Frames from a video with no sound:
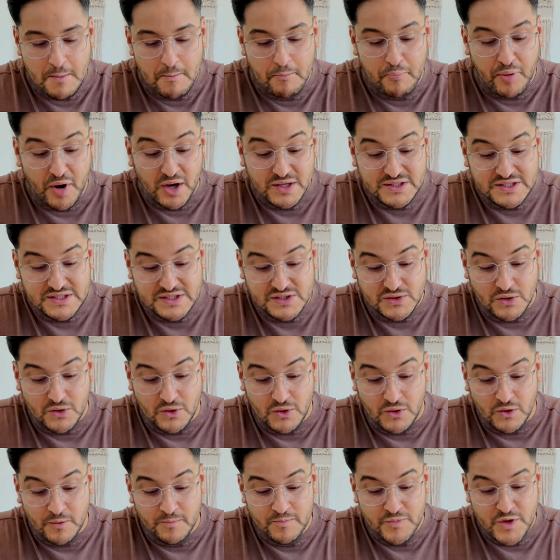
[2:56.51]
But
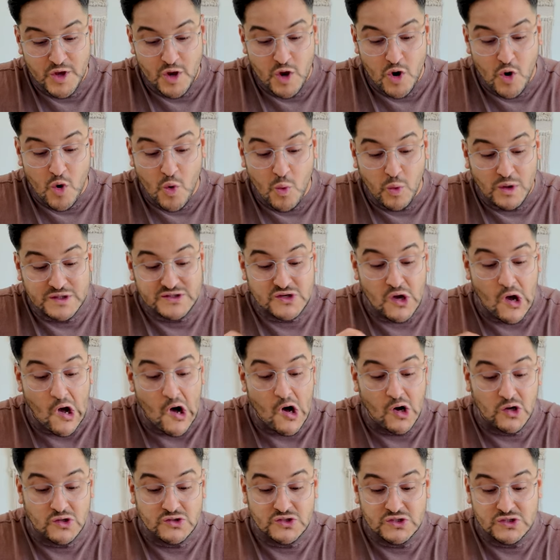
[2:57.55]
Saul, who was
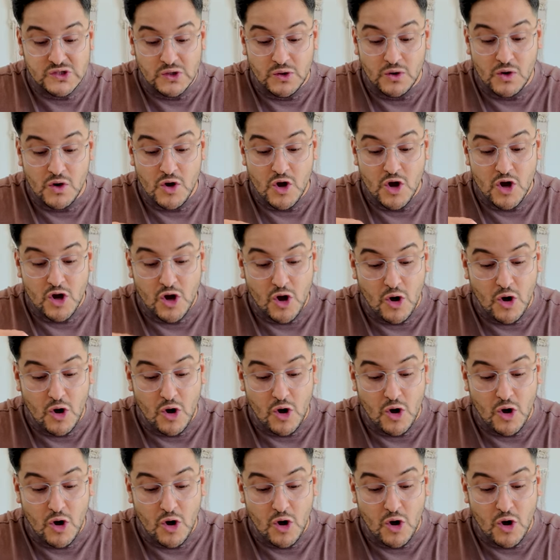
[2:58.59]
also